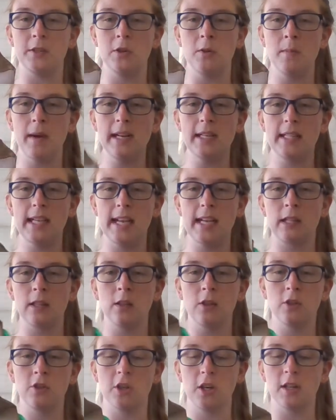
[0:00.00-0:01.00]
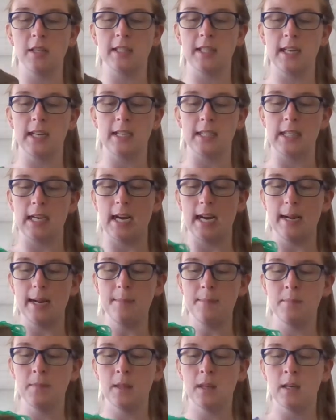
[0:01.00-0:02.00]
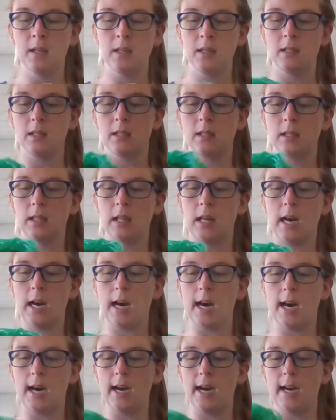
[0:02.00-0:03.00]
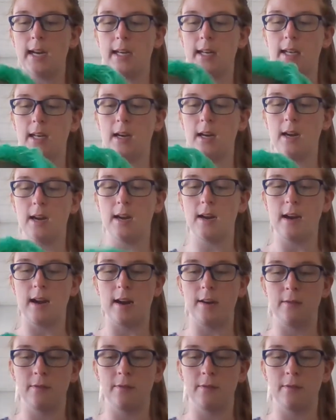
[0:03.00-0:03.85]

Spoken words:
You might take little chunks at a time to slide it on off.